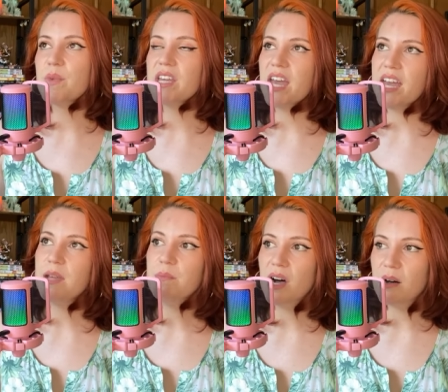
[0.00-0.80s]

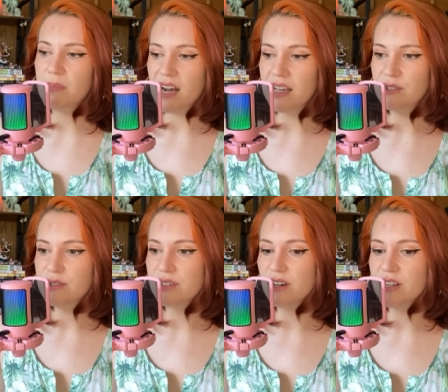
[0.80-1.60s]
K-pop
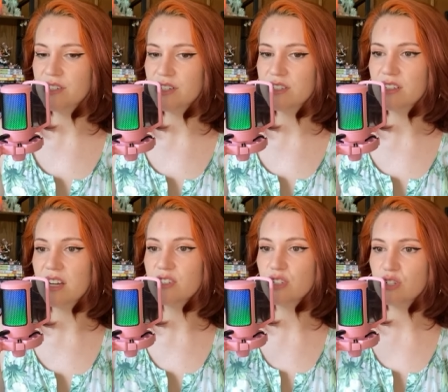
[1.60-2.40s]
idols are under
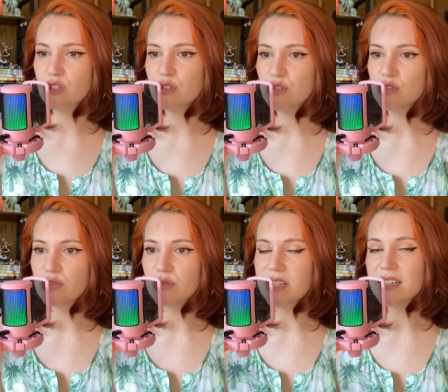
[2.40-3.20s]
such
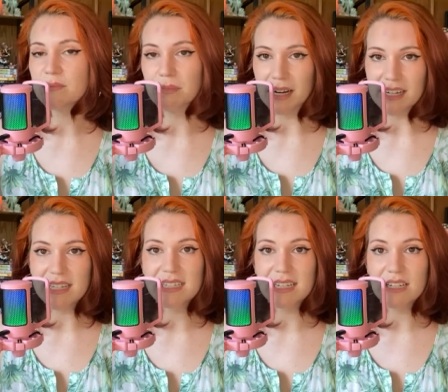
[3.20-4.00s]
strict body
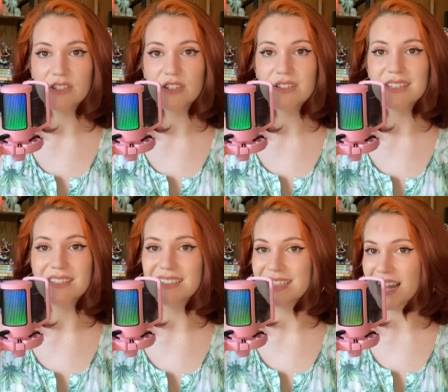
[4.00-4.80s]
standards
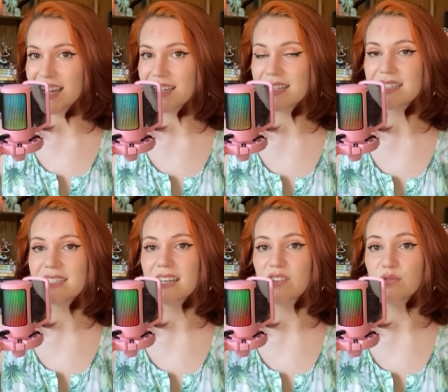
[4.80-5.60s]
and
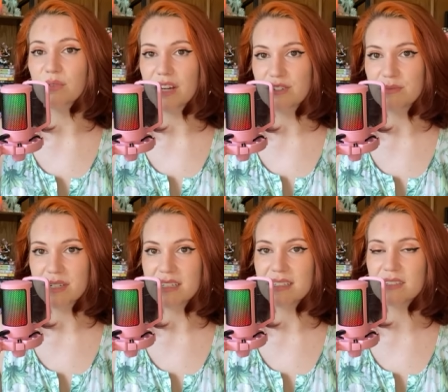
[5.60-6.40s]
diets and
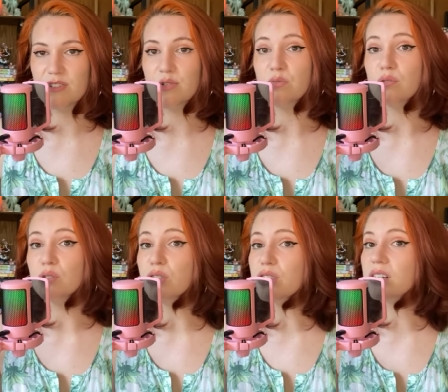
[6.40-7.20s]
regimens to
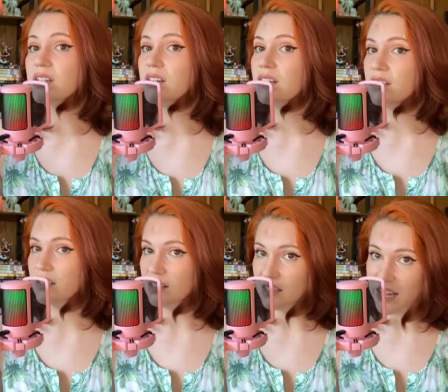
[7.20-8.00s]
look
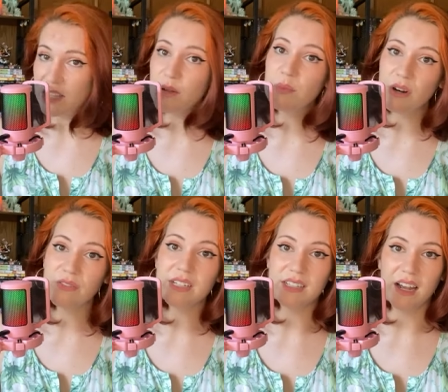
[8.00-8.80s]
like the
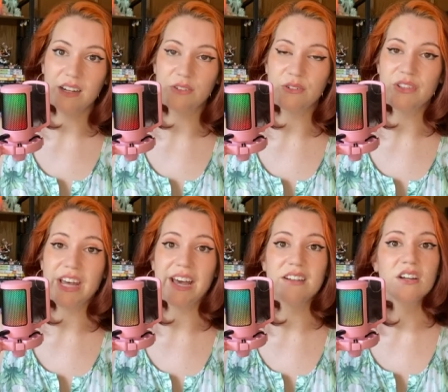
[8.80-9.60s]
perfect idol
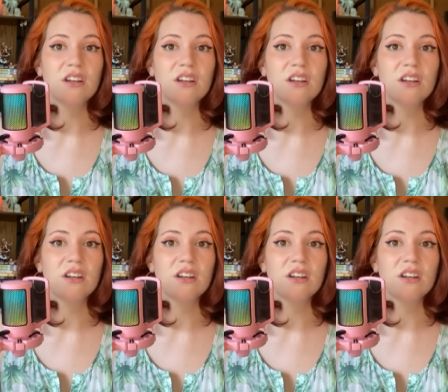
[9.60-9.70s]
that